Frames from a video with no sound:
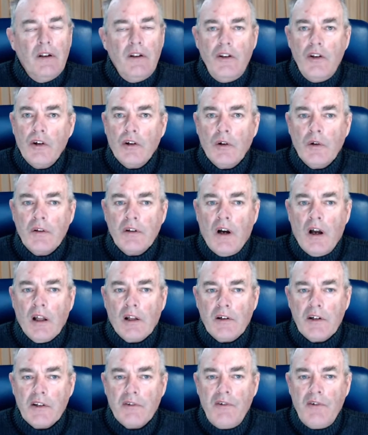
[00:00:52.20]
Euro
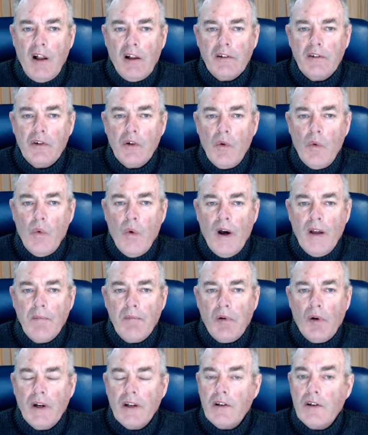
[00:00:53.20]
dollar has fallen to
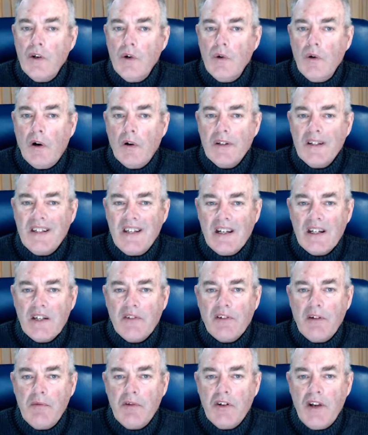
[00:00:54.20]
1.206
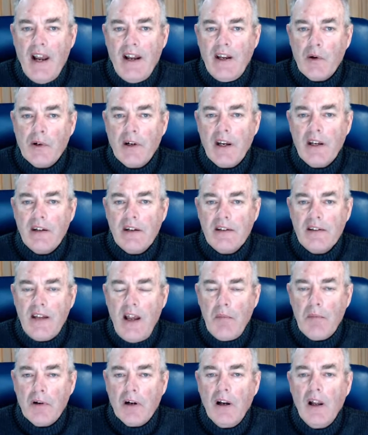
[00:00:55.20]
from January and
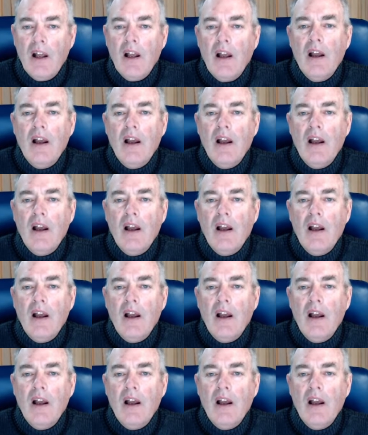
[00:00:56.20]
December,